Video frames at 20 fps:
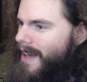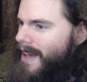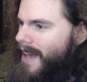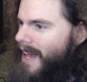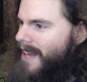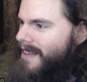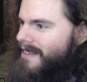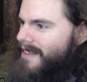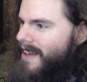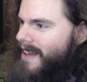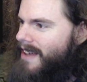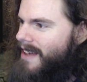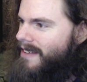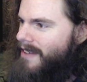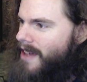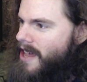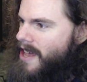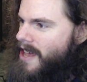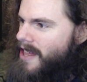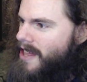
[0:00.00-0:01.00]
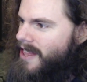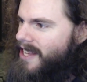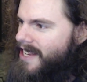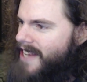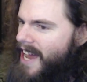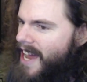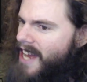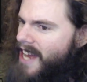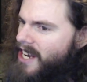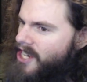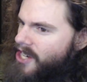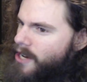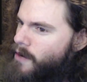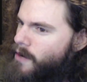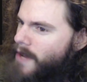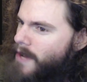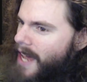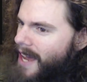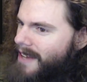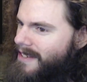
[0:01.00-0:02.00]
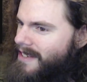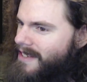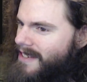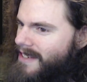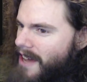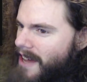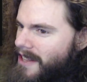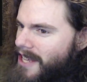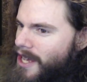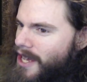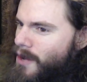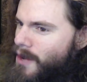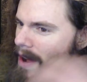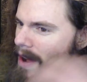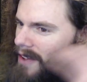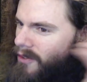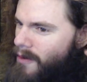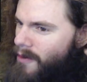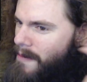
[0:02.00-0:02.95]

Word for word: And it says, the data showcases how the U.S.